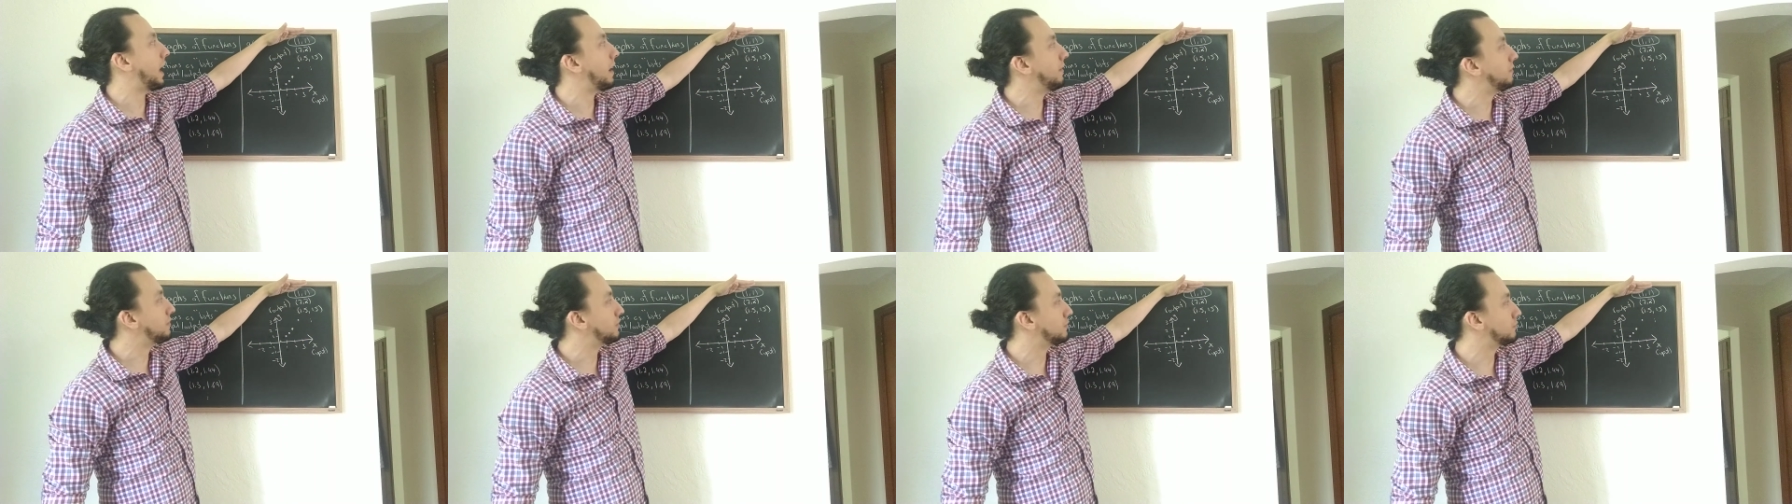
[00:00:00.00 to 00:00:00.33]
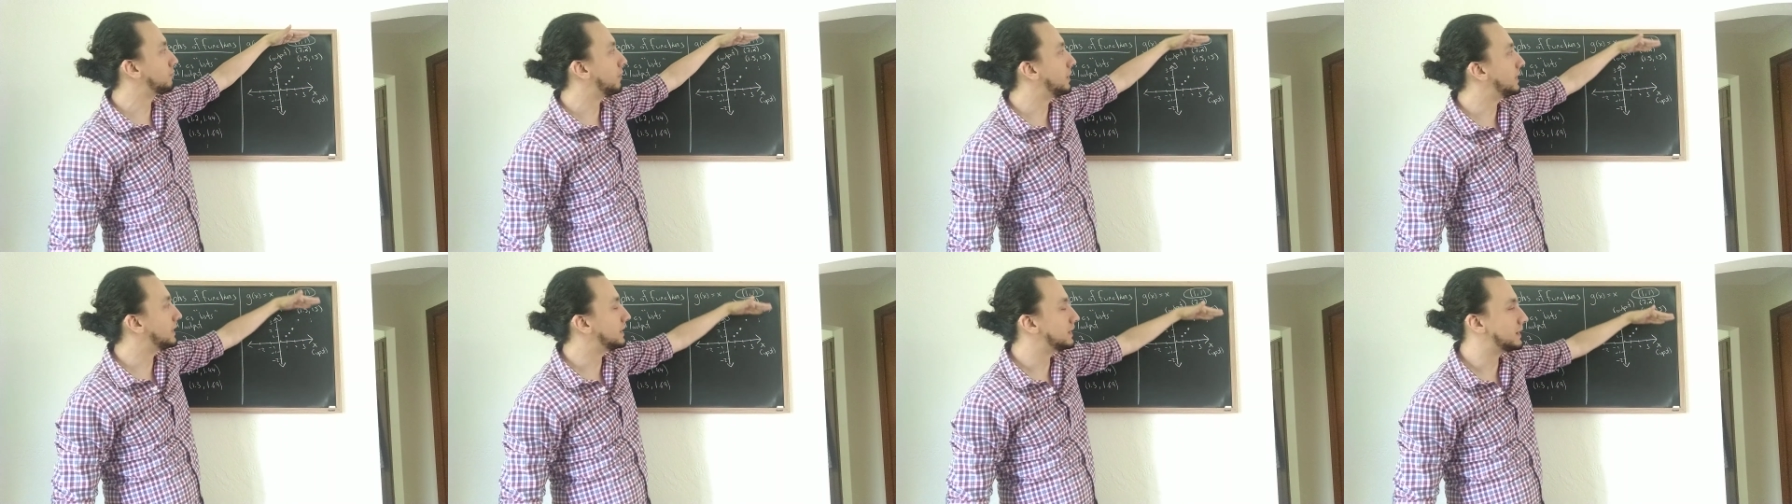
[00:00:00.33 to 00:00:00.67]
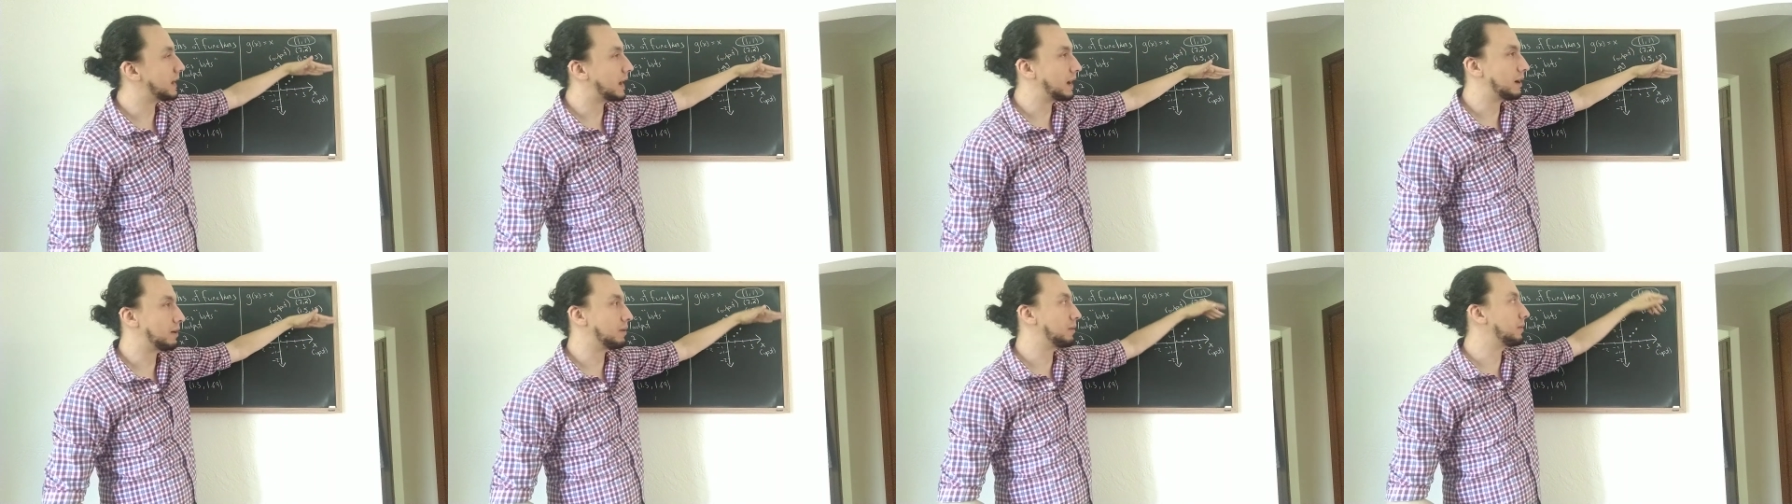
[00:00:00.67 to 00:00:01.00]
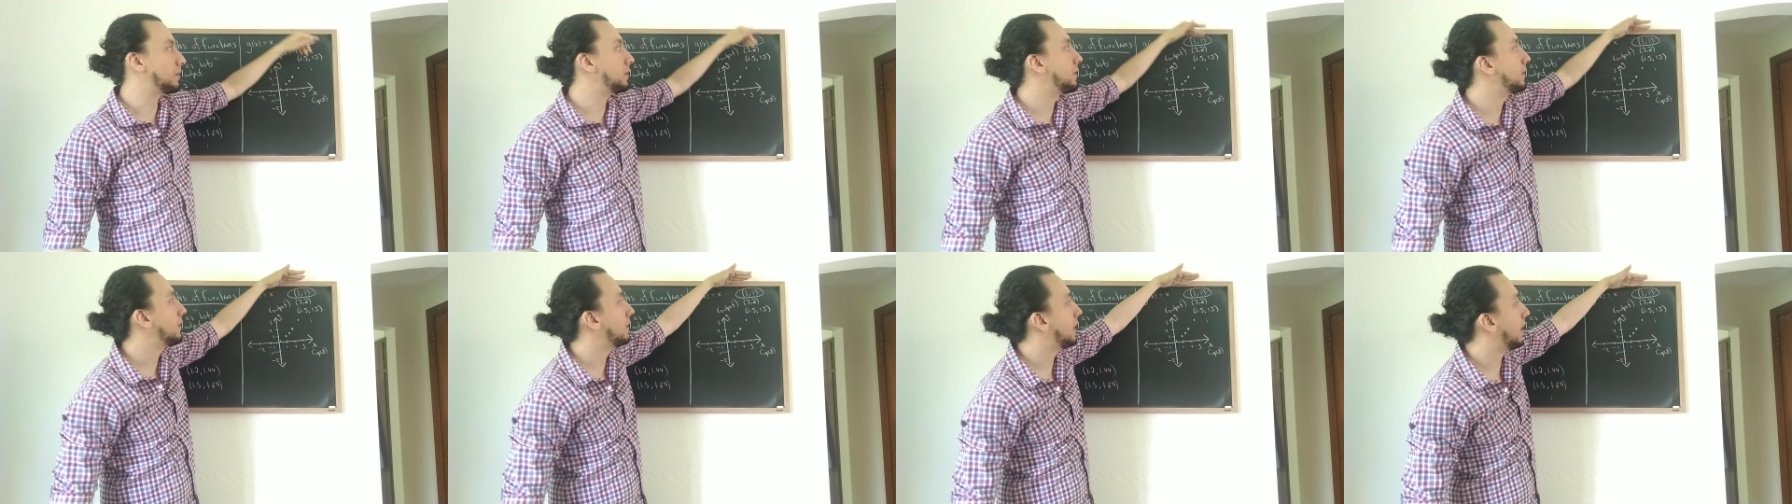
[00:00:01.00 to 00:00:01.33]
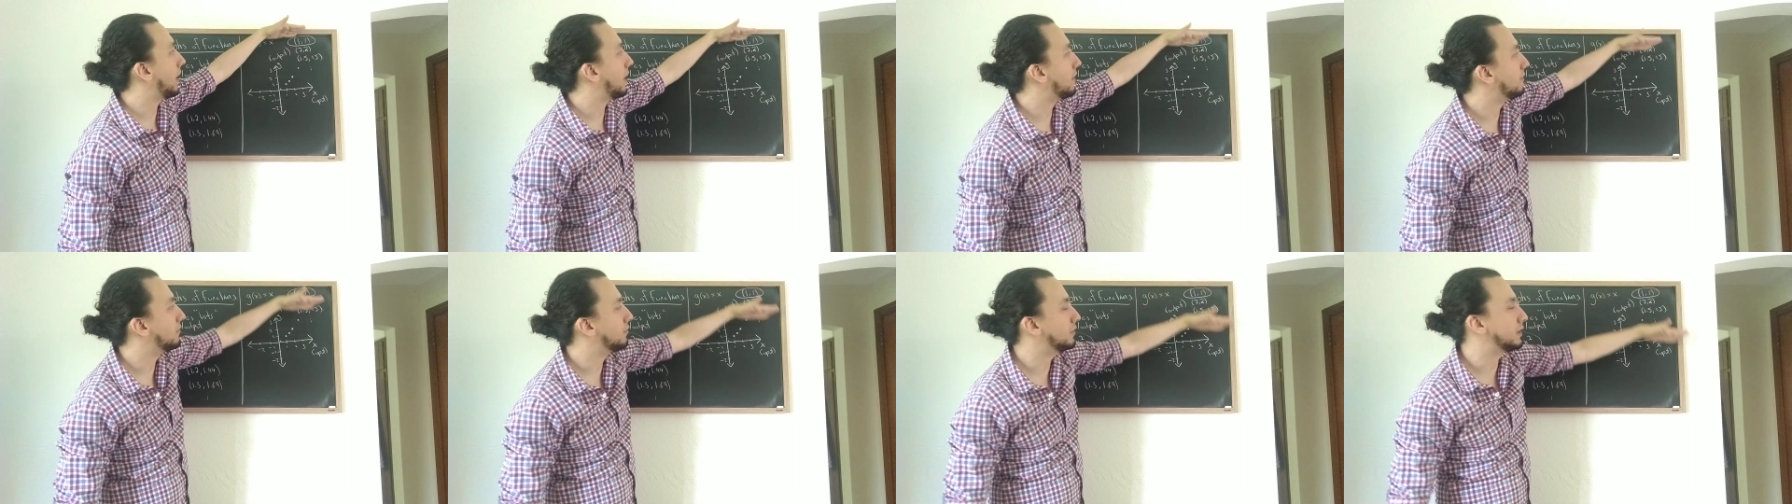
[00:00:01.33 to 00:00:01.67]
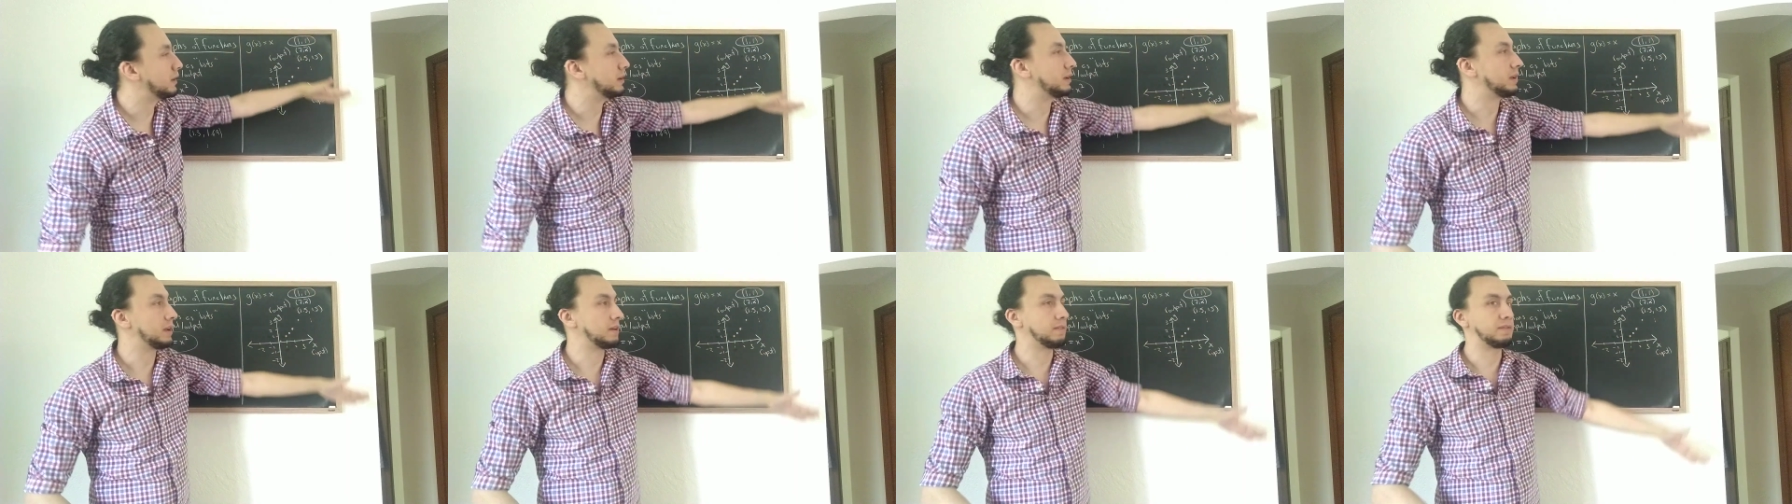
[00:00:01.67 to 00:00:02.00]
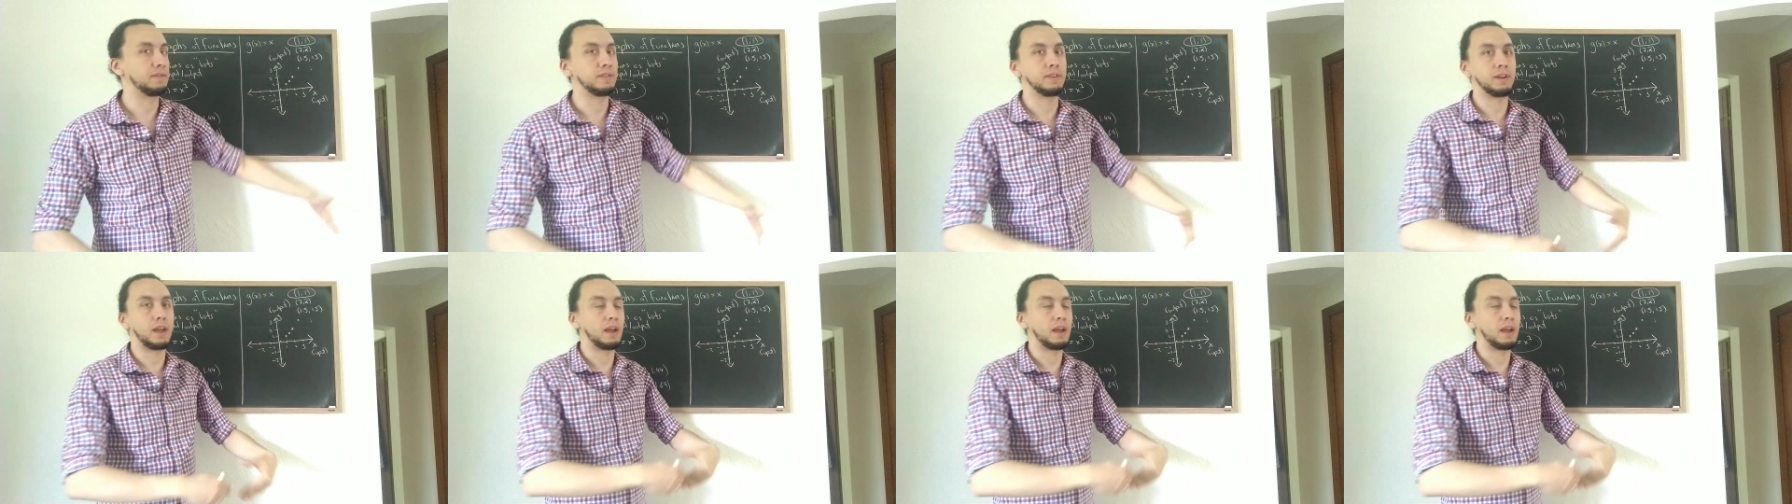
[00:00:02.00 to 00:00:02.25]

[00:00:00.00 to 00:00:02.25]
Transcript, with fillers: have to write down every,